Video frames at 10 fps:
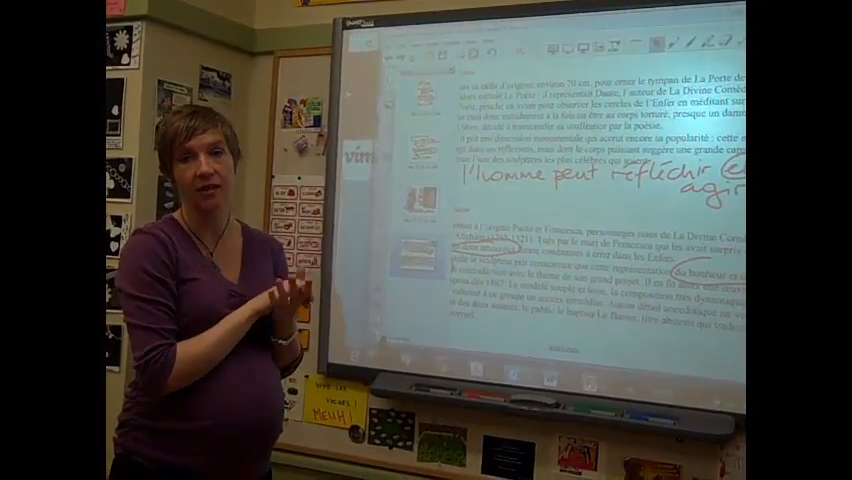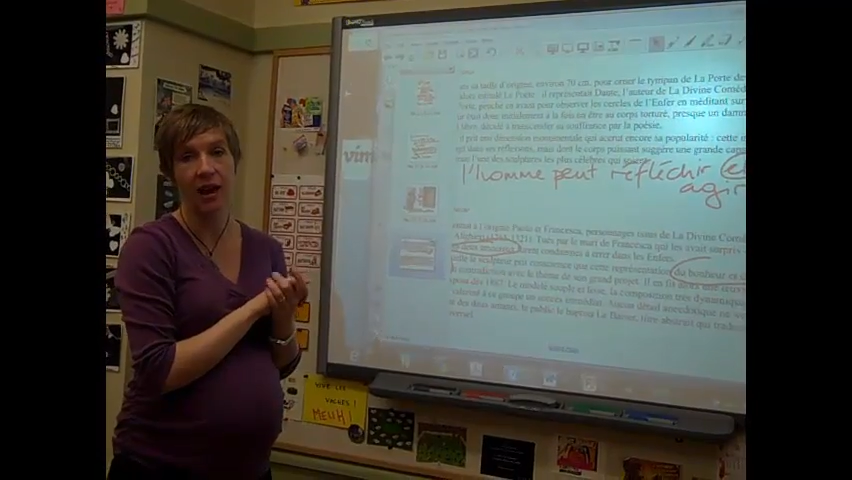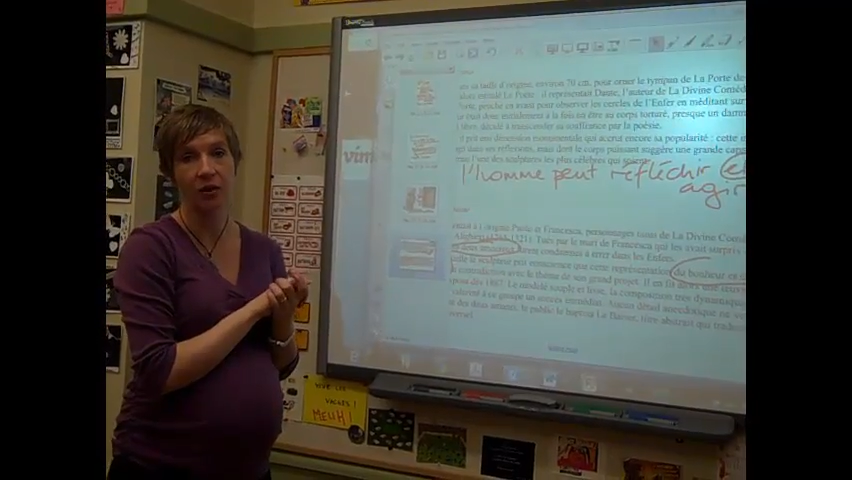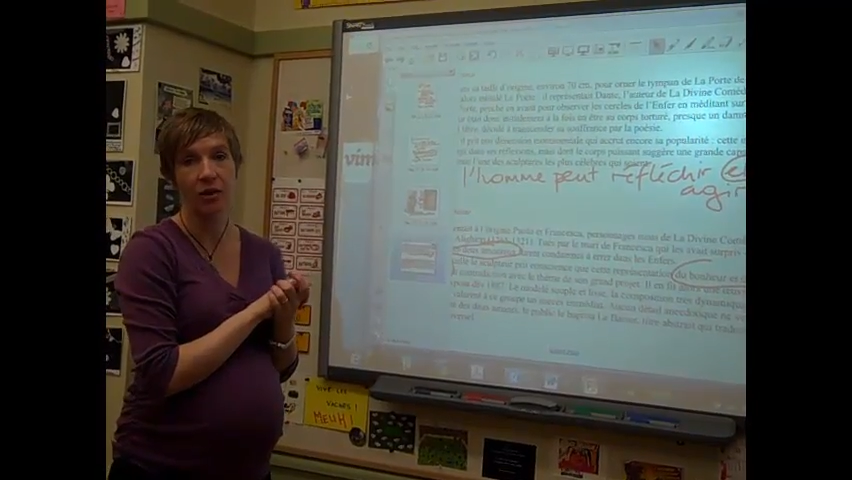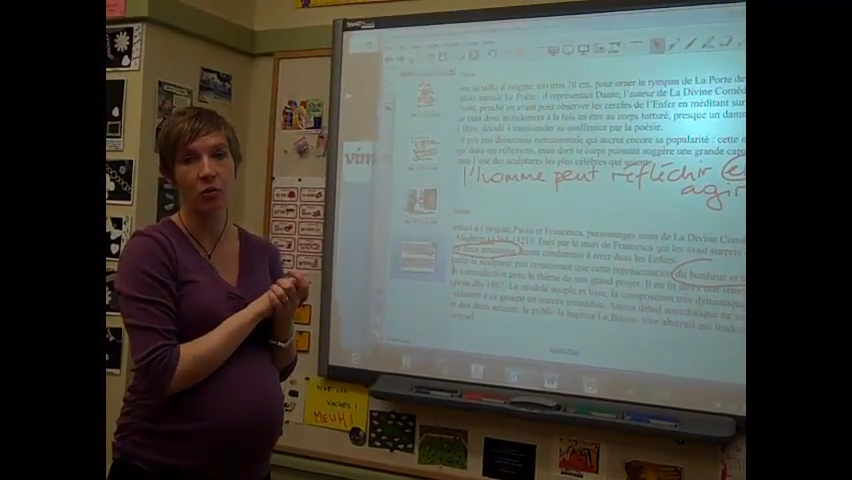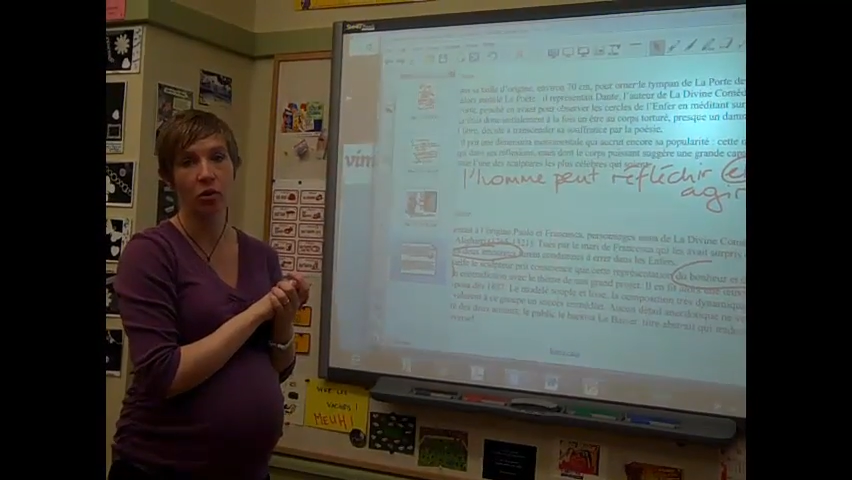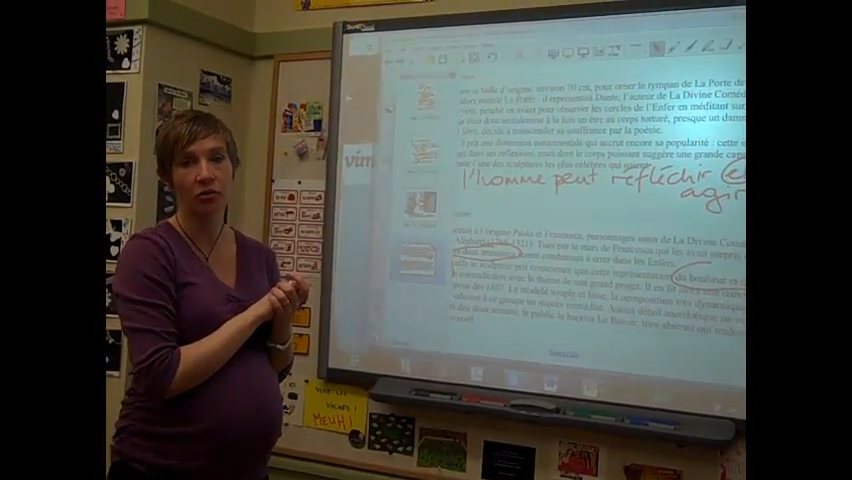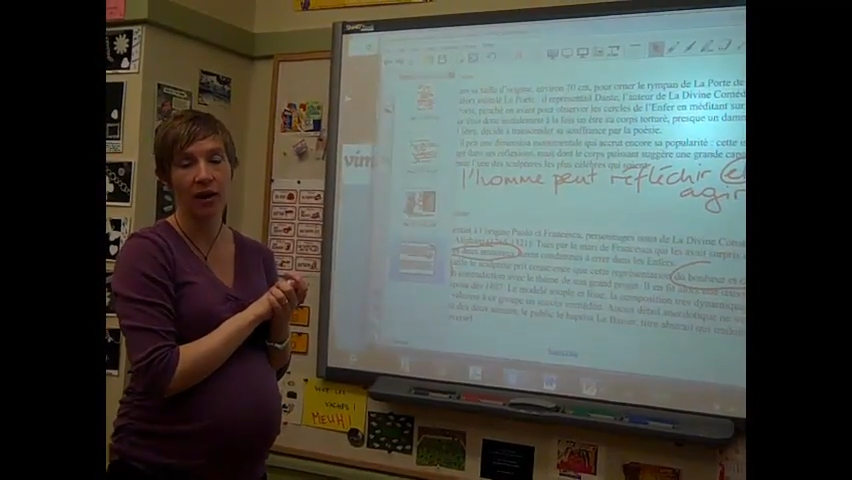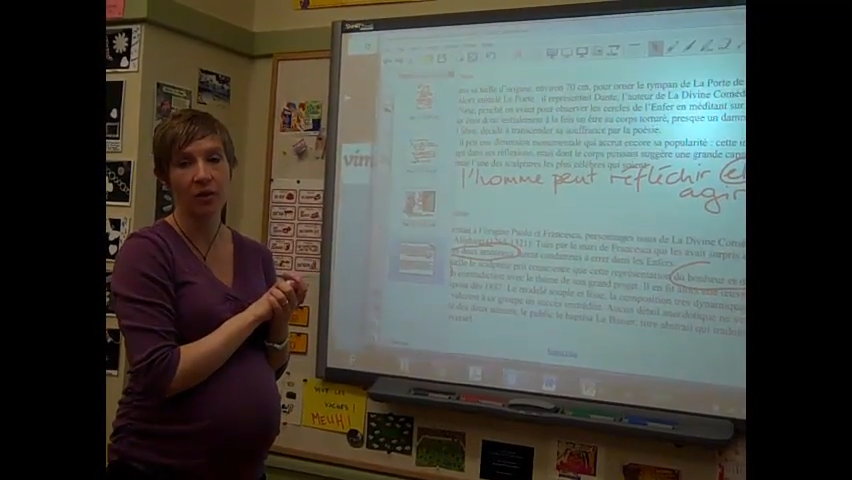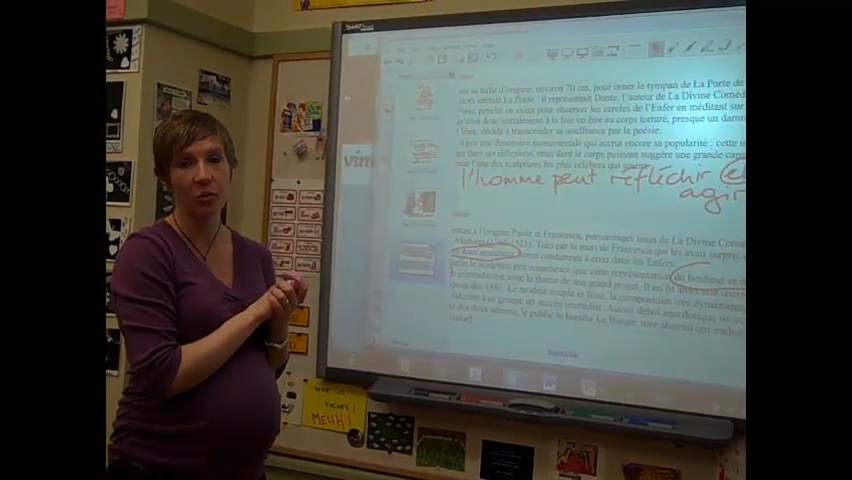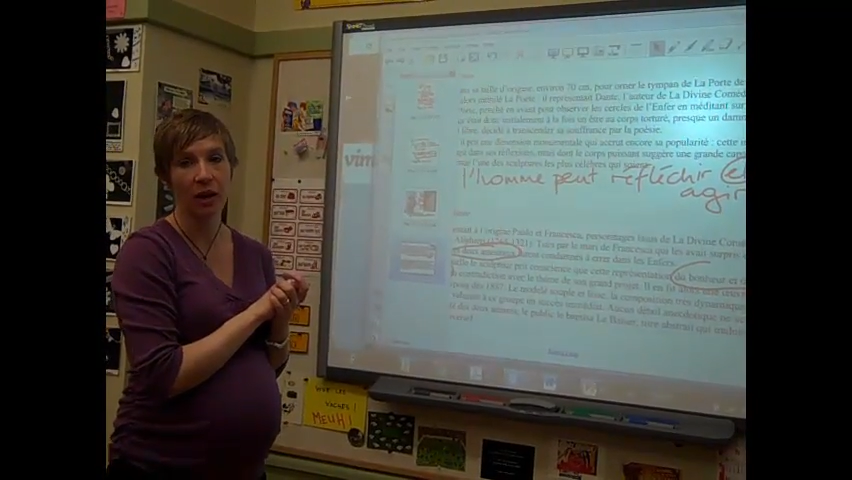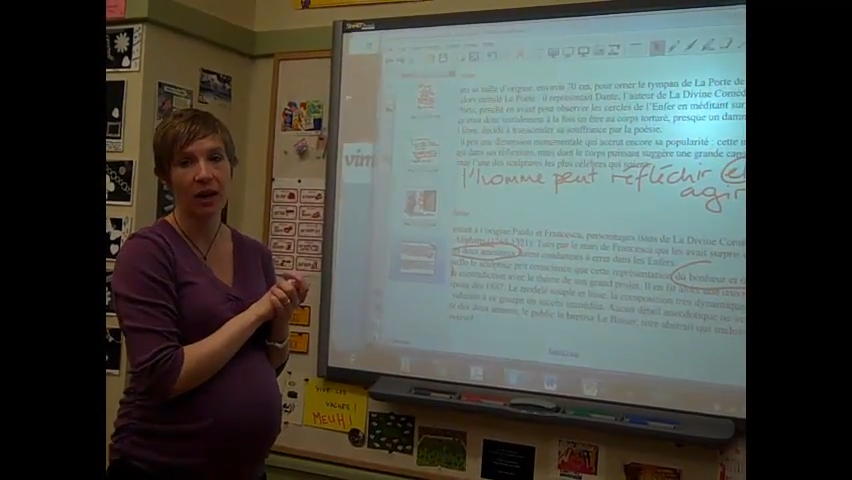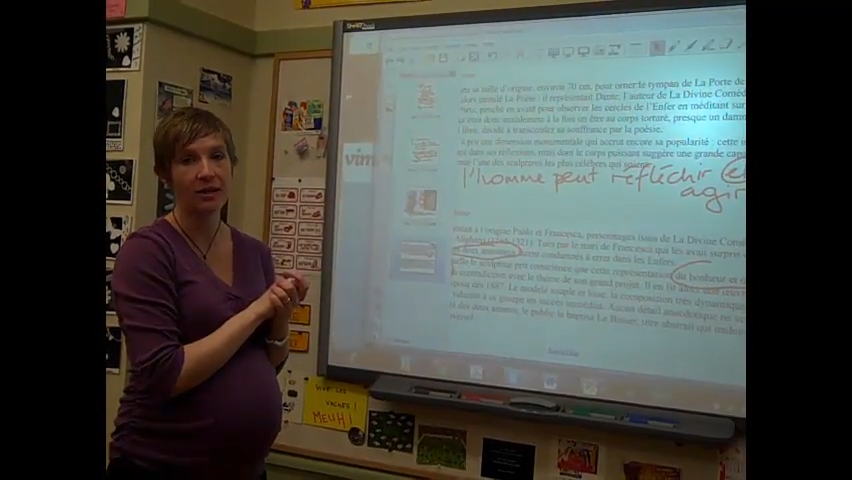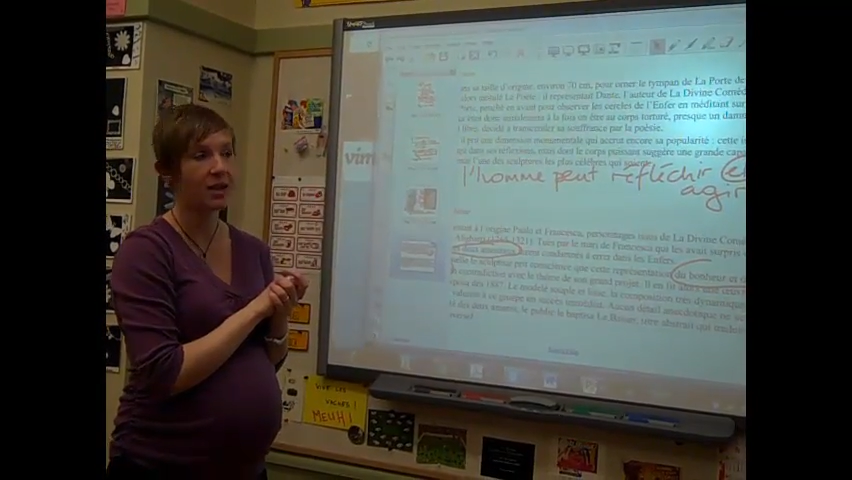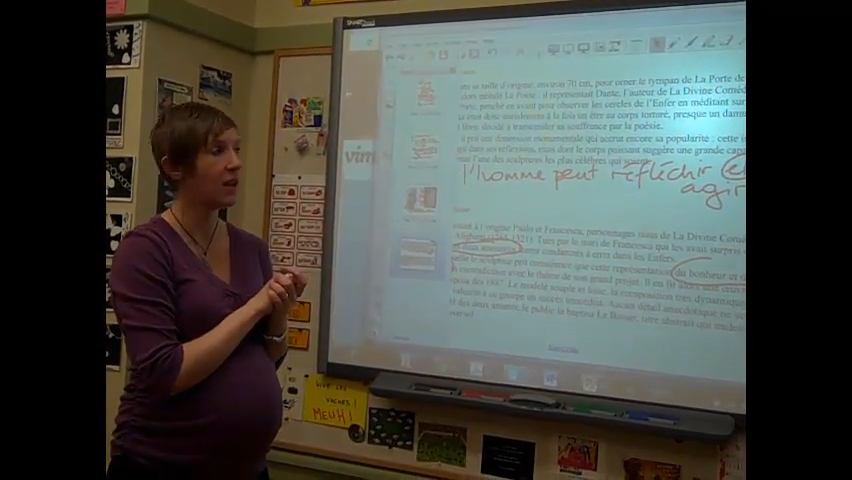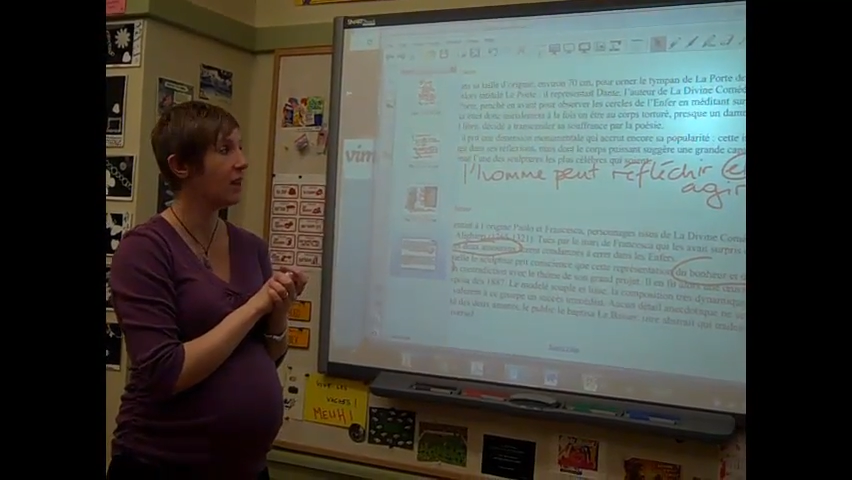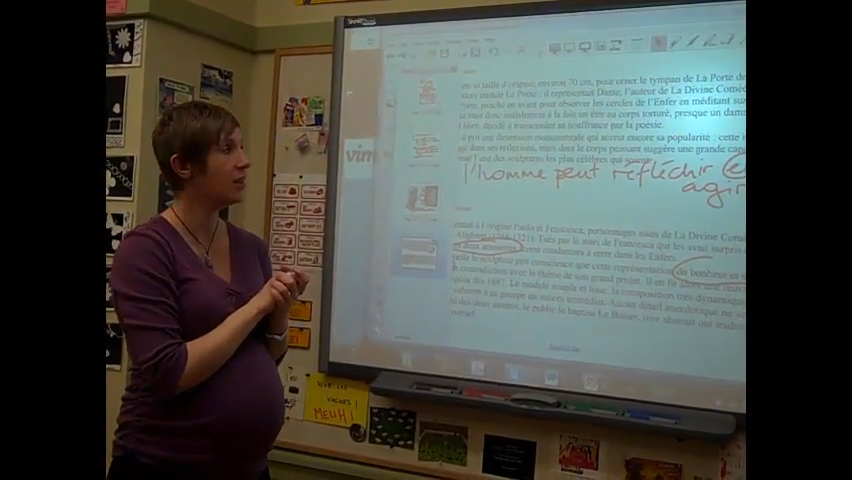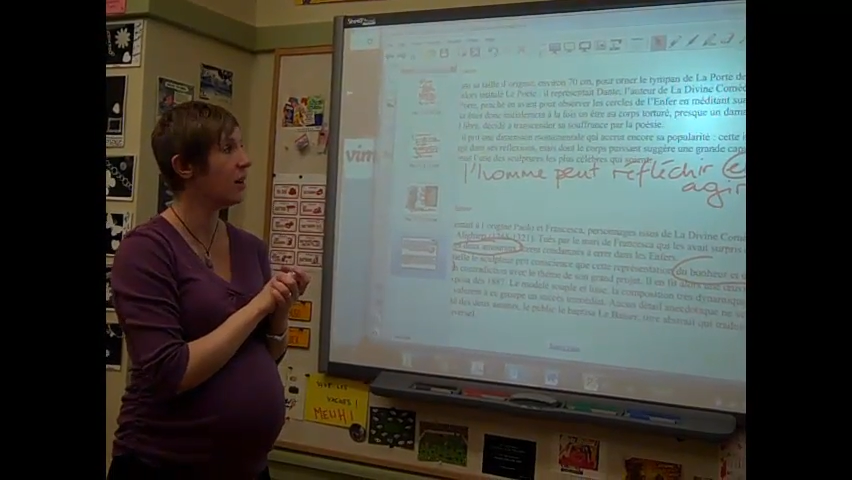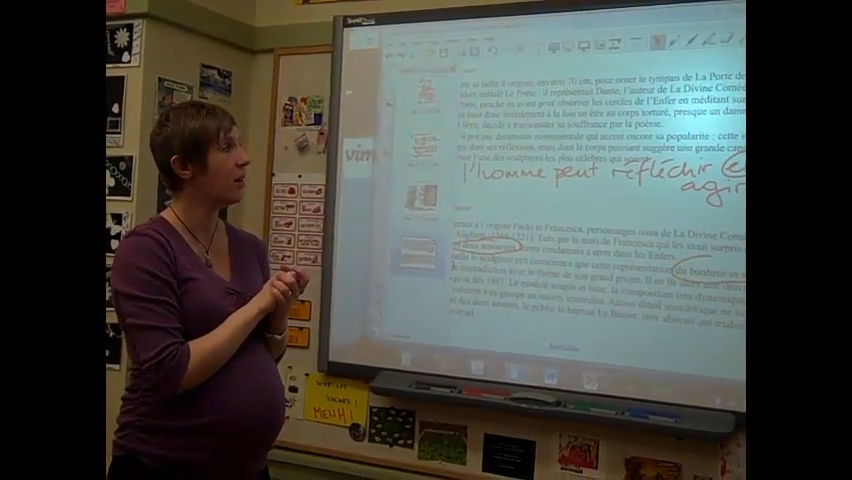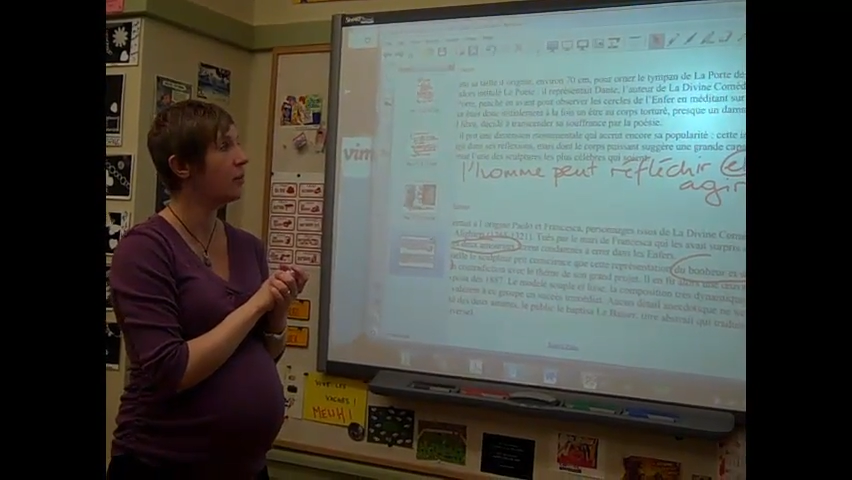now they will find a place in